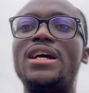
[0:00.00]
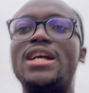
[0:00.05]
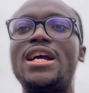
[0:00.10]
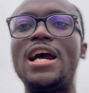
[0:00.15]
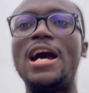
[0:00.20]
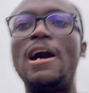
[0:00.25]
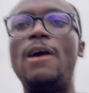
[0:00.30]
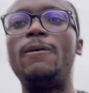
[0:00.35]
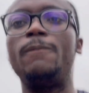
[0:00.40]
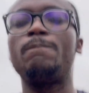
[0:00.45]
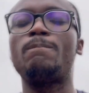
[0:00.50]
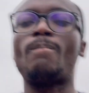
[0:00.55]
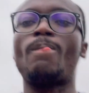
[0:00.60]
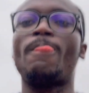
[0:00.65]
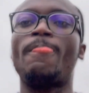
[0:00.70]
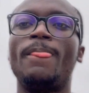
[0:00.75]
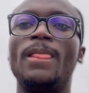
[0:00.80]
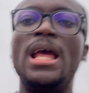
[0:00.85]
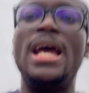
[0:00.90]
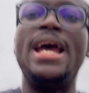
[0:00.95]
account.
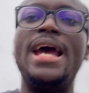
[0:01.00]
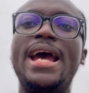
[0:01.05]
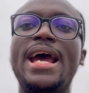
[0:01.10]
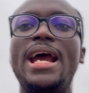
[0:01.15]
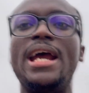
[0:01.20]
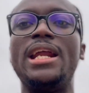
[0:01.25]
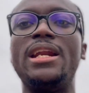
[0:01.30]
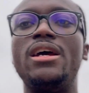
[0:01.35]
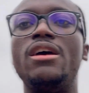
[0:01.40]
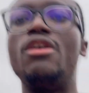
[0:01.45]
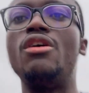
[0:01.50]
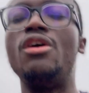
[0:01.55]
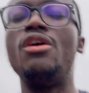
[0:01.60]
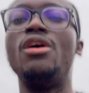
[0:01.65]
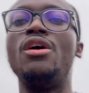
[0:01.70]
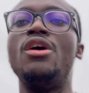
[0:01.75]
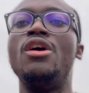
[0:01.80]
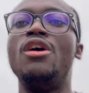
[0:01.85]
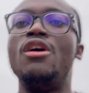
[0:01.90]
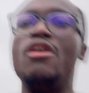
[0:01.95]
And
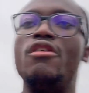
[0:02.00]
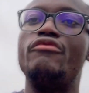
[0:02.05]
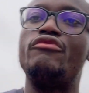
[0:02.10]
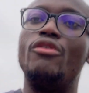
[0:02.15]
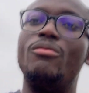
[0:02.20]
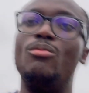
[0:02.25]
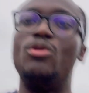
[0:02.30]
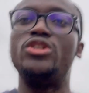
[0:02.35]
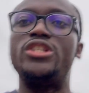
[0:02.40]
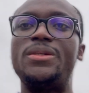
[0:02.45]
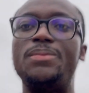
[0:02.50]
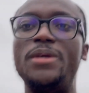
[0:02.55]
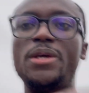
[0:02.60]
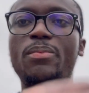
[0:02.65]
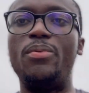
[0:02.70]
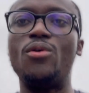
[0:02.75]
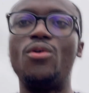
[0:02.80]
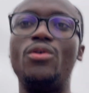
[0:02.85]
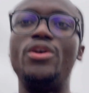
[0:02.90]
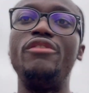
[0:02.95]
for most
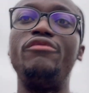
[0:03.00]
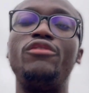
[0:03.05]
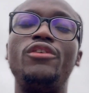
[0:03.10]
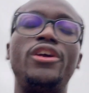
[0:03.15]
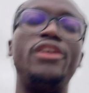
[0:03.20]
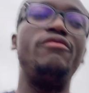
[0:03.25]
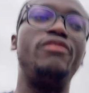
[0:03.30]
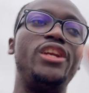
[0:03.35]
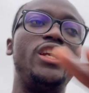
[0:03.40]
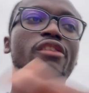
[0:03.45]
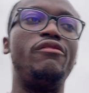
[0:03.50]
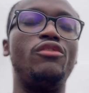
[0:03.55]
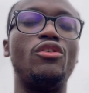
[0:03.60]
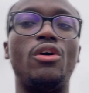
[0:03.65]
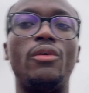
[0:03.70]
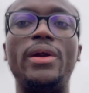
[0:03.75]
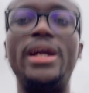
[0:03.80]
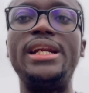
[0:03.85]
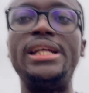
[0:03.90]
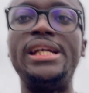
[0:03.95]
people, even if you're
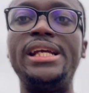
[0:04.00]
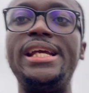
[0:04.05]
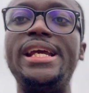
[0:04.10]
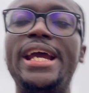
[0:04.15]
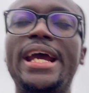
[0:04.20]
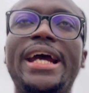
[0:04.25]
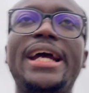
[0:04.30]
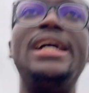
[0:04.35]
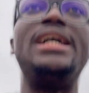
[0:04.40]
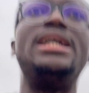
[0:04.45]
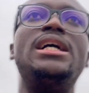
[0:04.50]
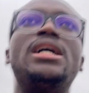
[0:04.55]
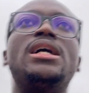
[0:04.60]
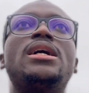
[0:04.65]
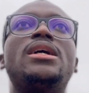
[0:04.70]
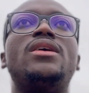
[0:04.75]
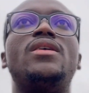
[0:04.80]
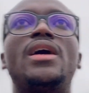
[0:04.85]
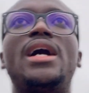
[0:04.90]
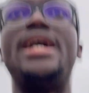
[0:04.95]
already here,
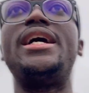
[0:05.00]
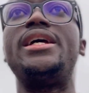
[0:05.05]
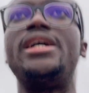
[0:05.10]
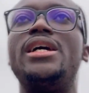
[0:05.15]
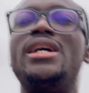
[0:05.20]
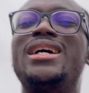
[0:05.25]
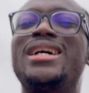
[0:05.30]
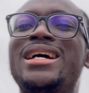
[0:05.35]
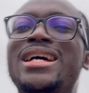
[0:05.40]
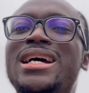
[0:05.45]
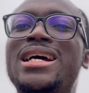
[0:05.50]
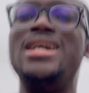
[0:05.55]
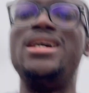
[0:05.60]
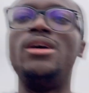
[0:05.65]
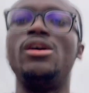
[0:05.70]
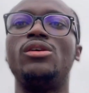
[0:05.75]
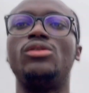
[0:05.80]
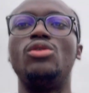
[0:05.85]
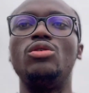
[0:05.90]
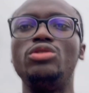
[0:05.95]
right,
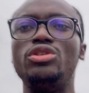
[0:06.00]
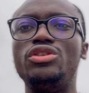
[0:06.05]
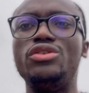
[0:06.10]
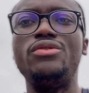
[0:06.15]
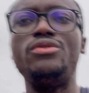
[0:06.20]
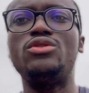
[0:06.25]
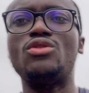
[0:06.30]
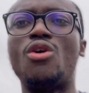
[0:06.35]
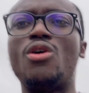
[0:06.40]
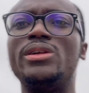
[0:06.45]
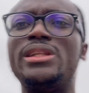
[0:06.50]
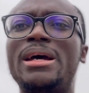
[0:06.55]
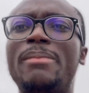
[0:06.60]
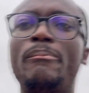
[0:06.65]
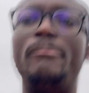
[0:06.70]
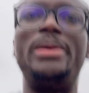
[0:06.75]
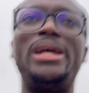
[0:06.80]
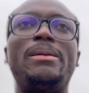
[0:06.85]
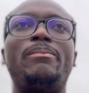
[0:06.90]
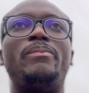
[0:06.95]
don't use all the
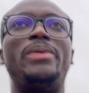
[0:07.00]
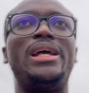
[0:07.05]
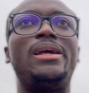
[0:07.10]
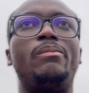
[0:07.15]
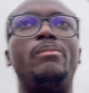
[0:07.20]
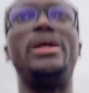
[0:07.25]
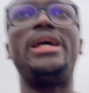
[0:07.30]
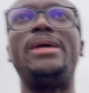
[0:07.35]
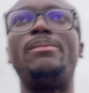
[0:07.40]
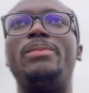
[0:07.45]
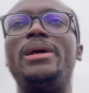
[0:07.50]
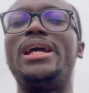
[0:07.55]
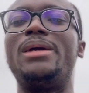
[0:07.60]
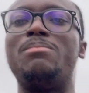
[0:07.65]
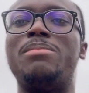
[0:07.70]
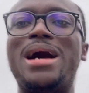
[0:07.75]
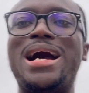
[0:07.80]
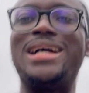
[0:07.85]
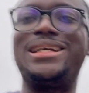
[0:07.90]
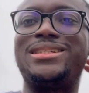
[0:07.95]
big
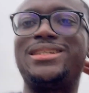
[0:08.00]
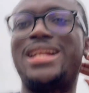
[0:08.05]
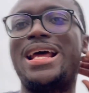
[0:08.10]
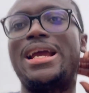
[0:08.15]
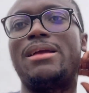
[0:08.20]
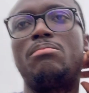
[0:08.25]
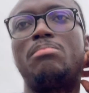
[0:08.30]
banks like